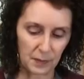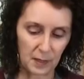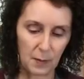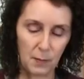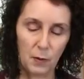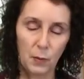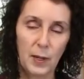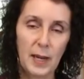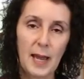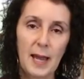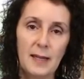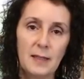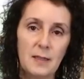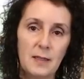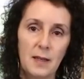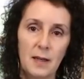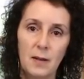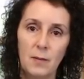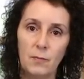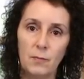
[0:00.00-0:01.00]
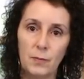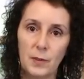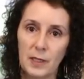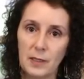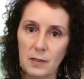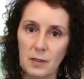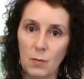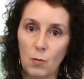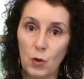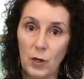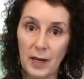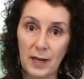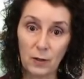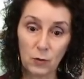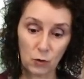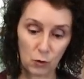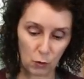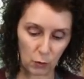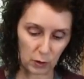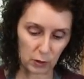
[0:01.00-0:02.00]
But we had some that someone
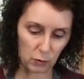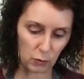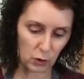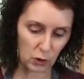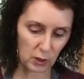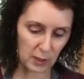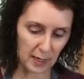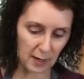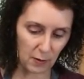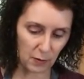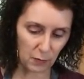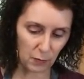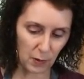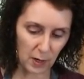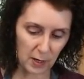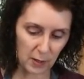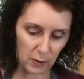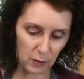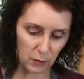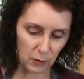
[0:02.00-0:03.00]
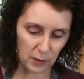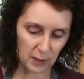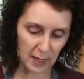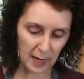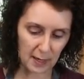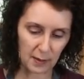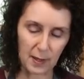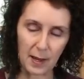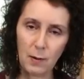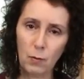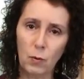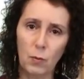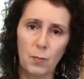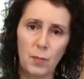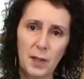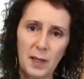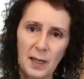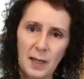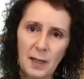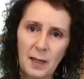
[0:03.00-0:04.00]
else grew just down the road, and they were
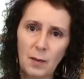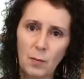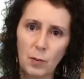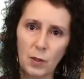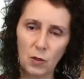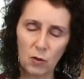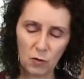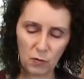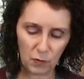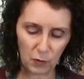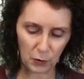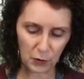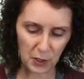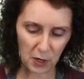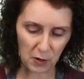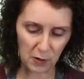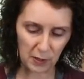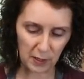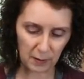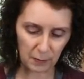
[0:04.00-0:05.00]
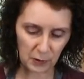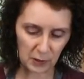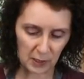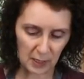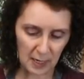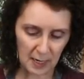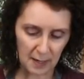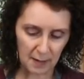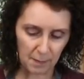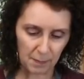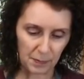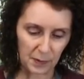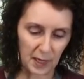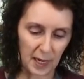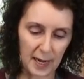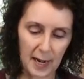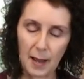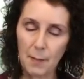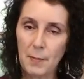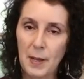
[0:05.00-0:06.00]
big, beautiful turnips.
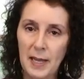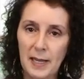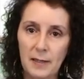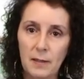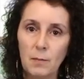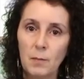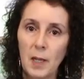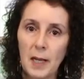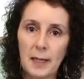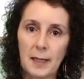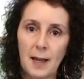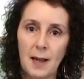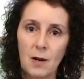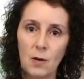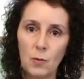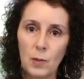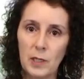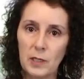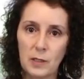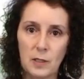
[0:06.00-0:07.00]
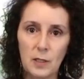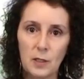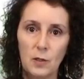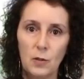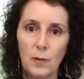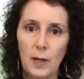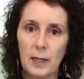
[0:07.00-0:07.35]
And I made them like I always do.